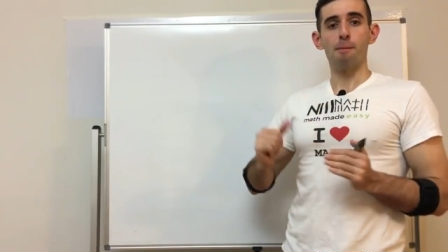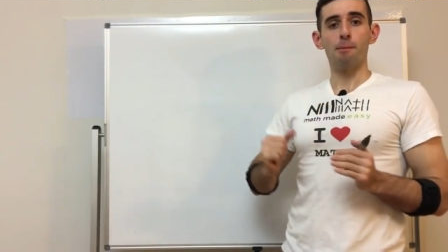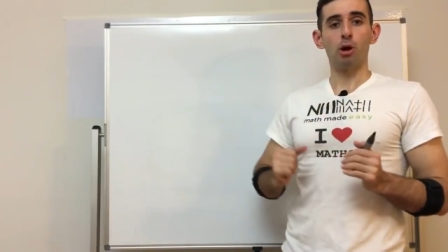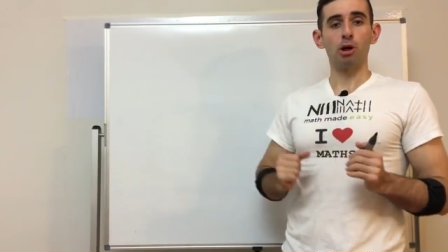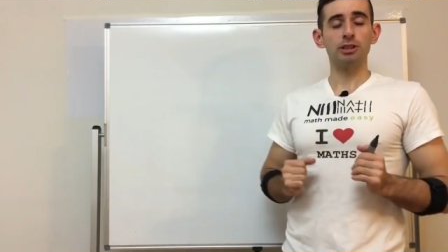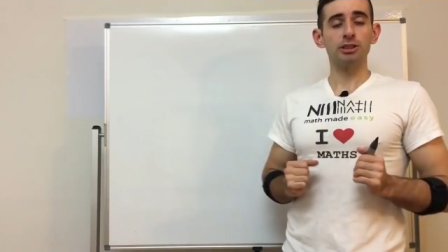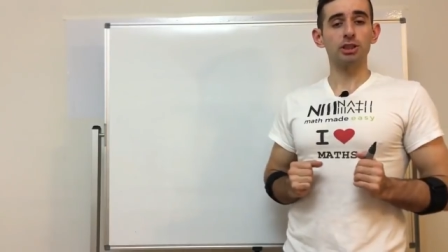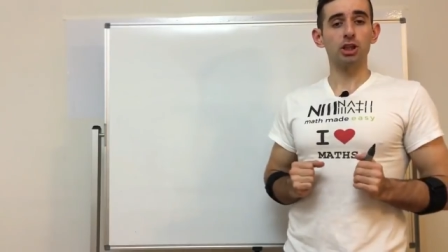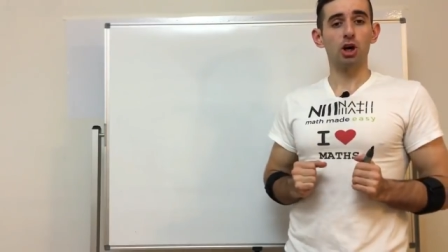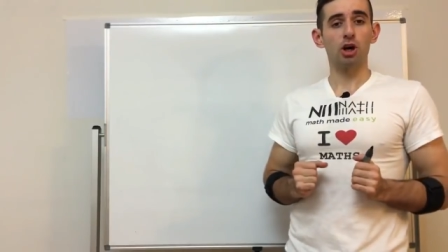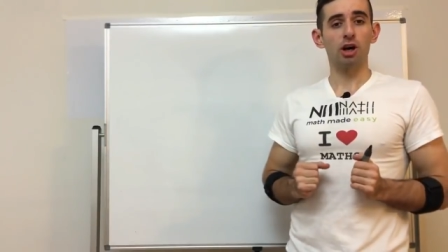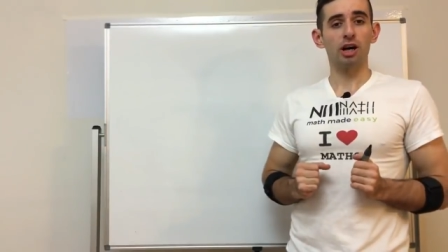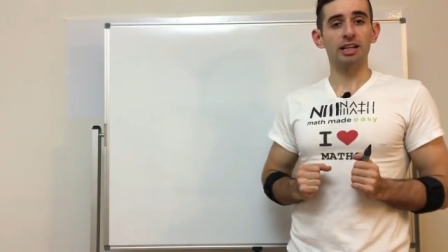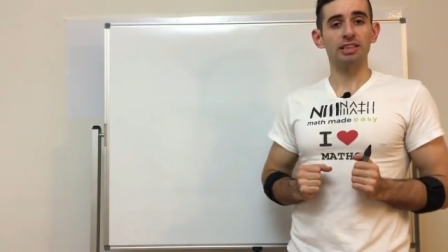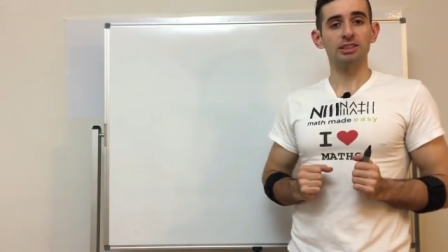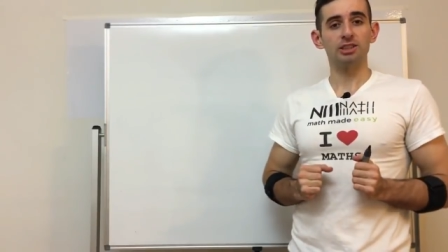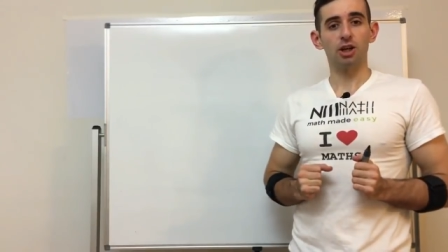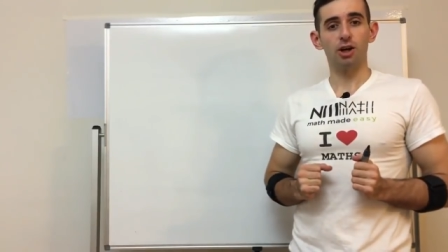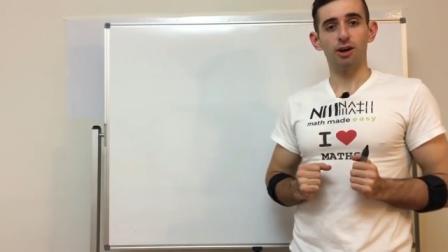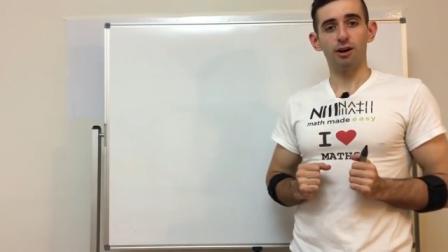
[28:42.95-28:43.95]
most
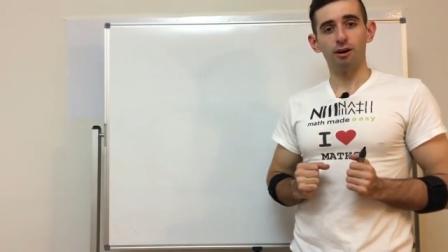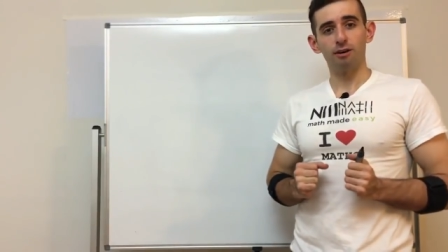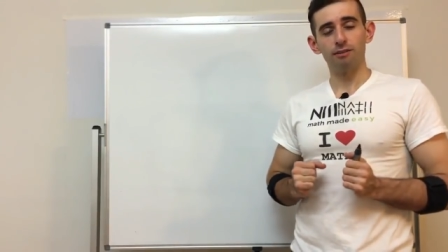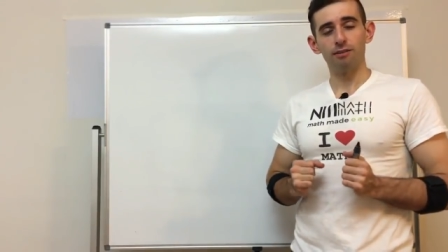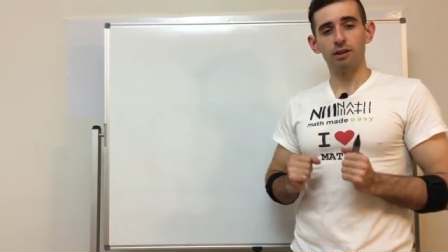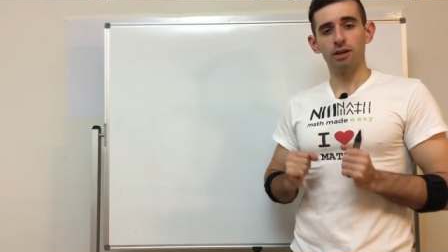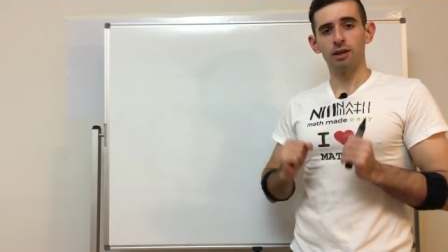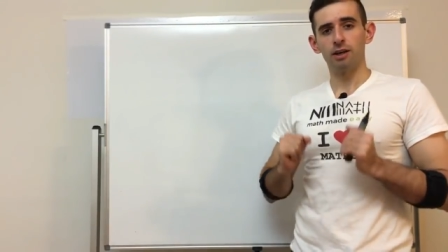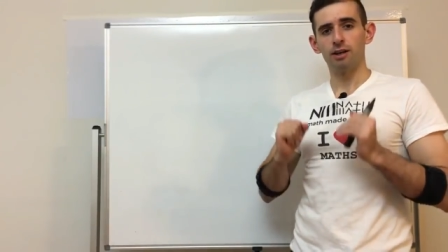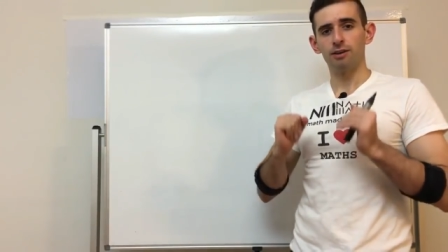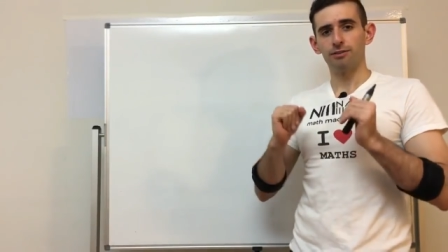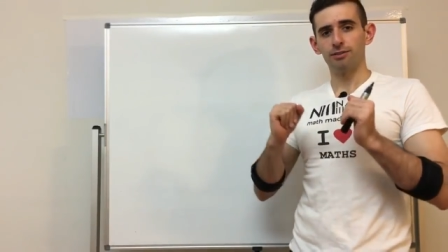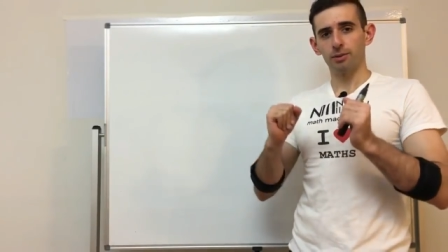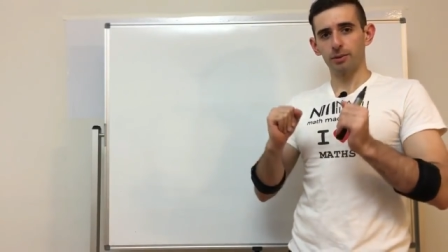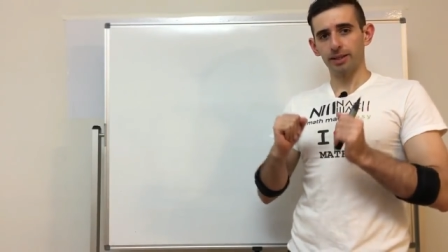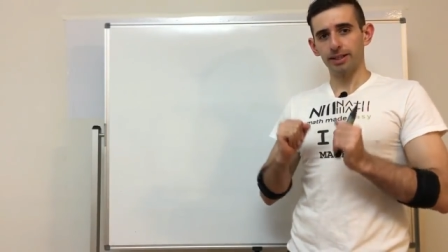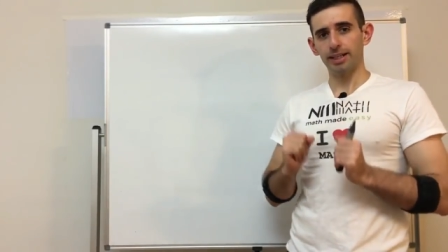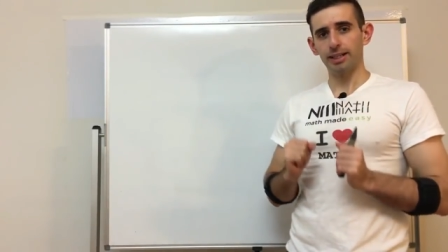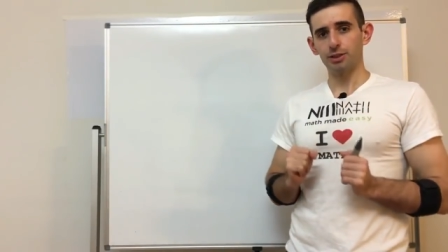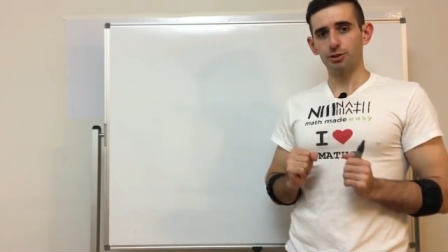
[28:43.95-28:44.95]
kinds of
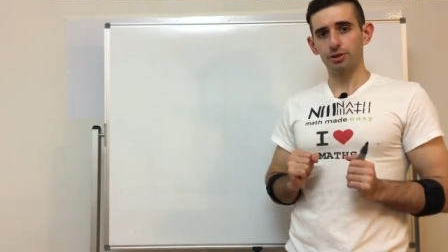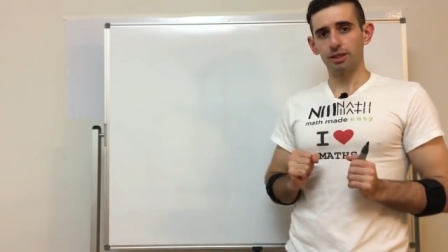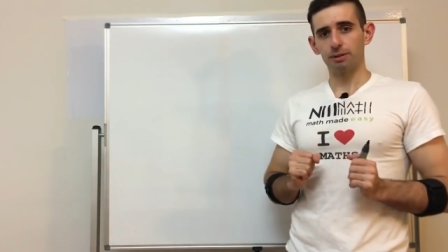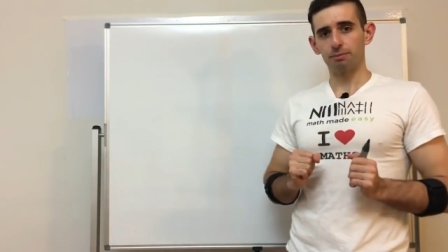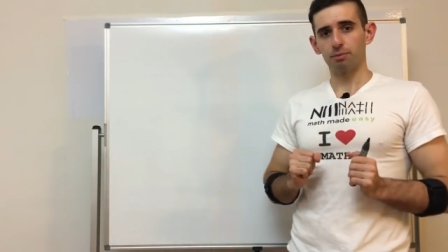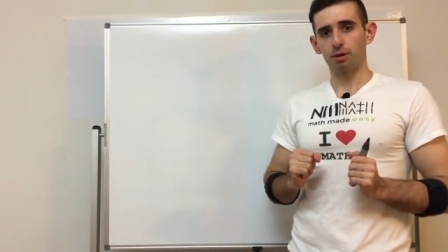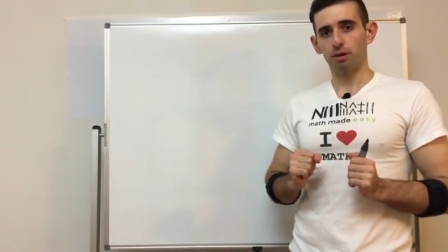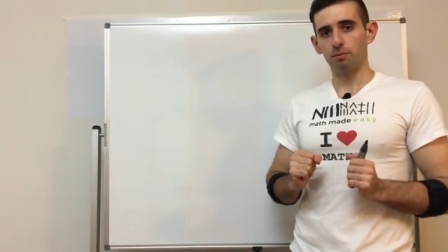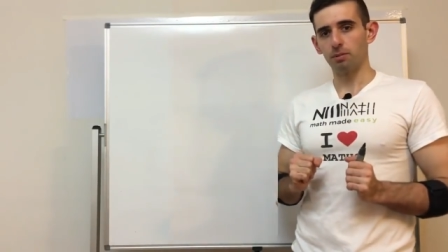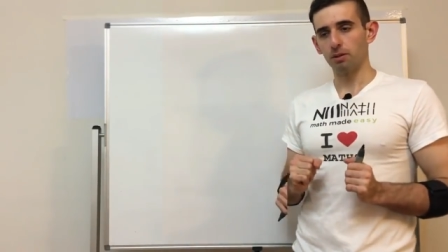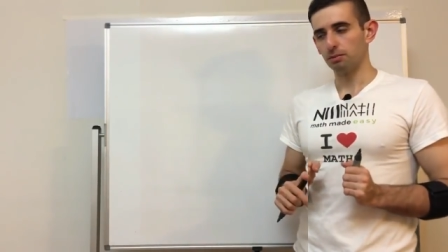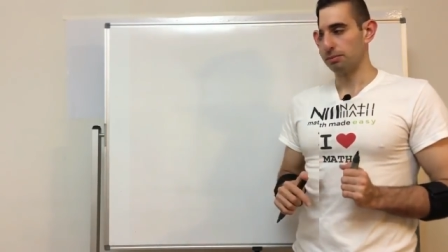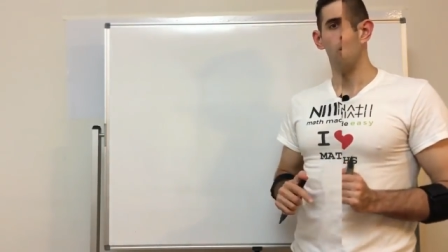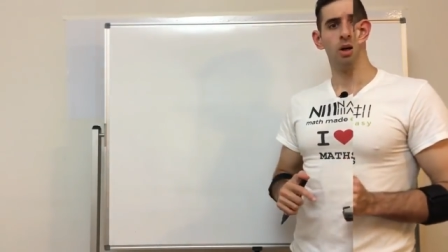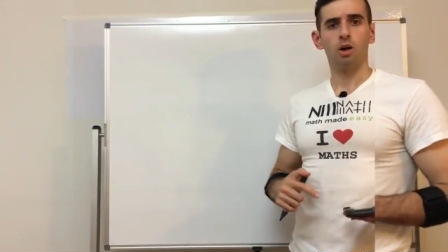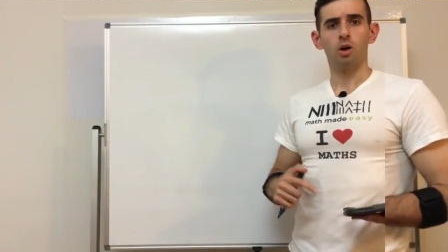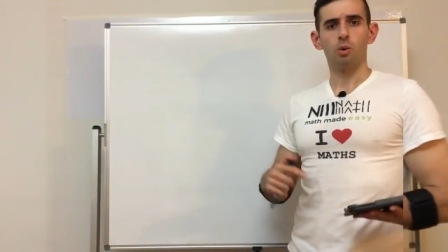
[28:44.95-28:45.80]
3D trig problem.